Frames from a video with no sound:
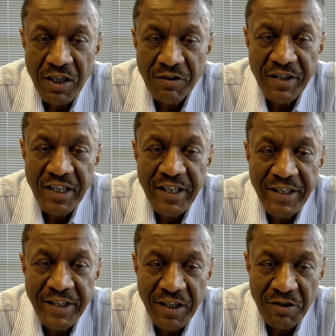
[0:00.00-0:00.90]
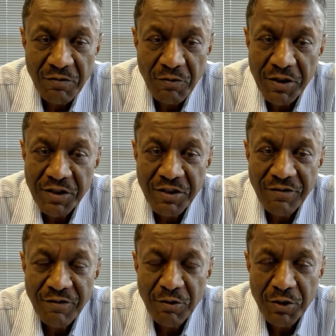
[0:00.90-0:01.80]
are we heating? What is the
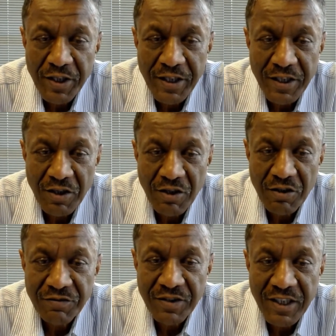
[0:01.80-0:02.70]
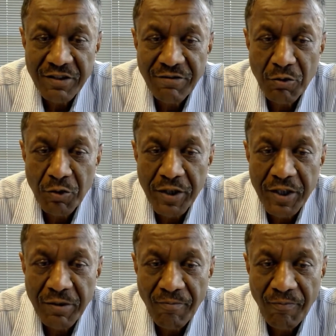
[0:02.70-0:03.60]
flow rate of that fluid?
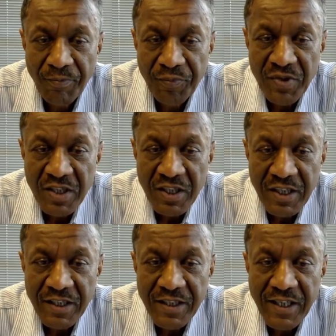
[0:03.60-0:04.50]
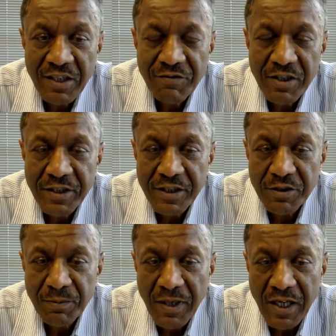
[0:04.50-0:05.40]
And that will
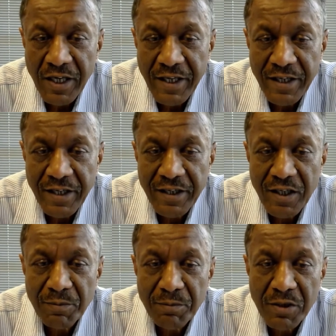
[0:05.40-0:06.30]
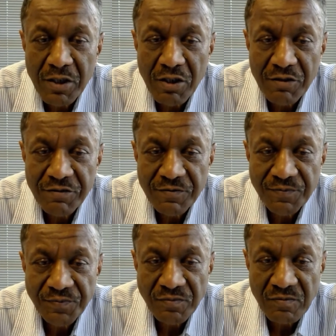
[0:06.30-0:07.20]
determine a number of
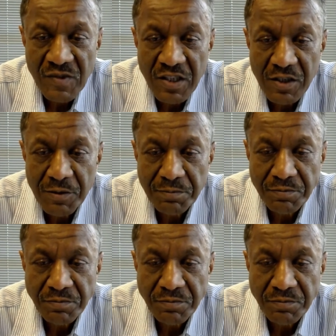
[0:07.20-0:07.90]
uh,